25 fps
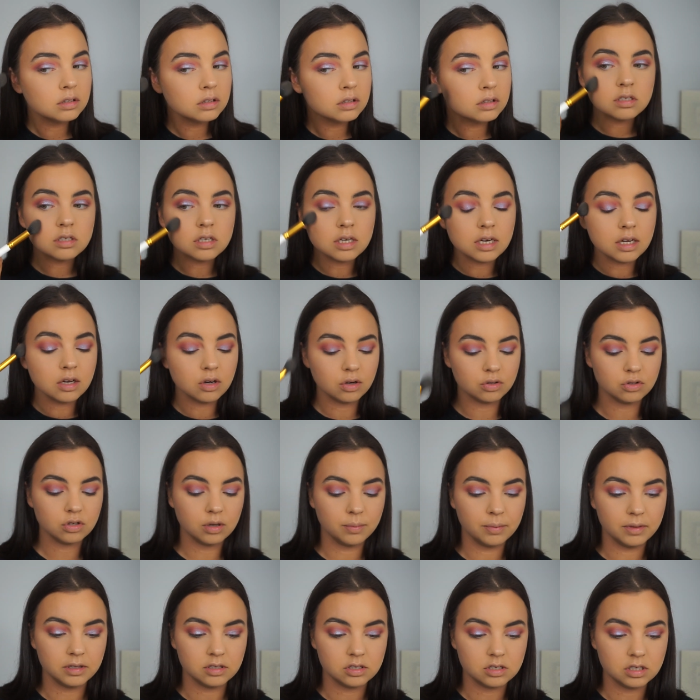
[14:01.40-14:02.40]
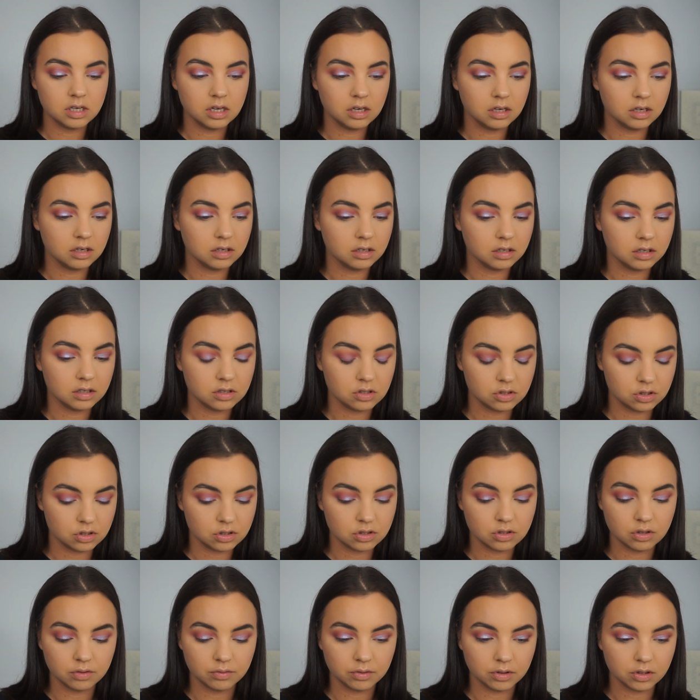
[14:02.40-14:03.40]
Sitting on top of the skin, it's
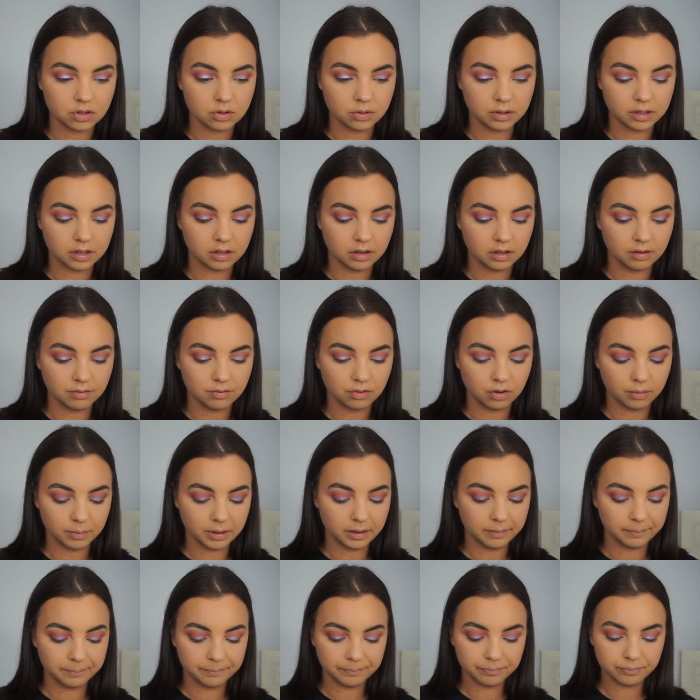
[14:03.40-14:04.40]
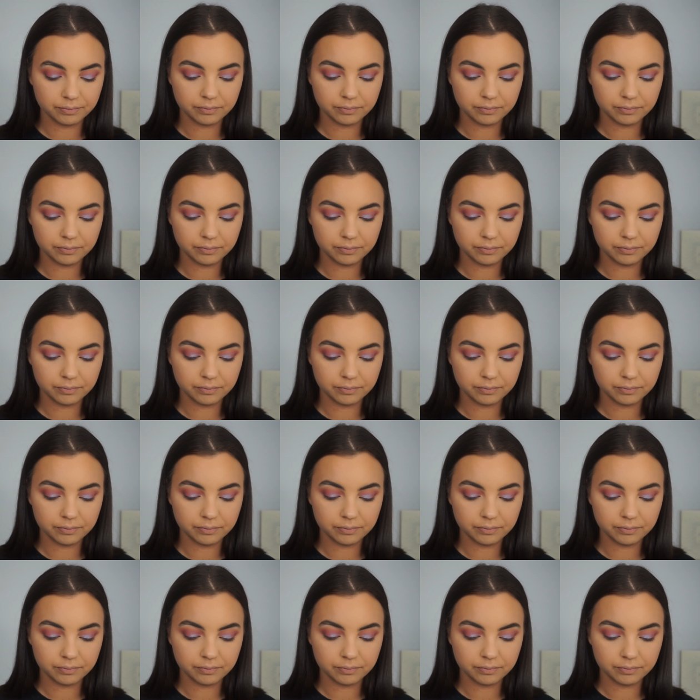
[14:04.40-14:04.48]
just not really doing anything for me.